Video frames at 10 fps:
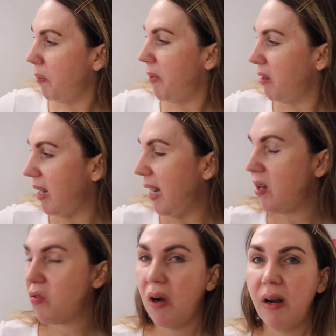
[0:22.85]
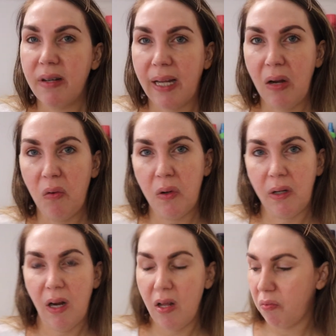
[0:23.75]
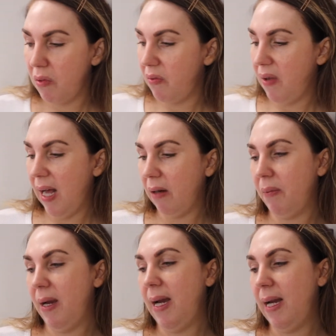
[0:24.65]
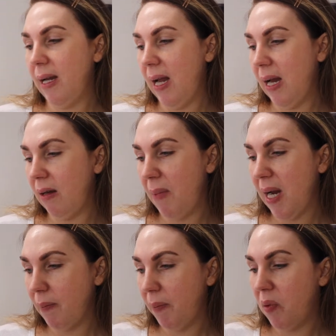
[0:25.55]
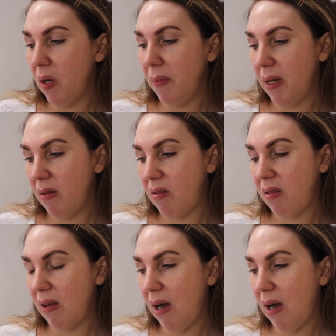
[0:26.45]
busy trying to get organised with Halloween and makeup appointments.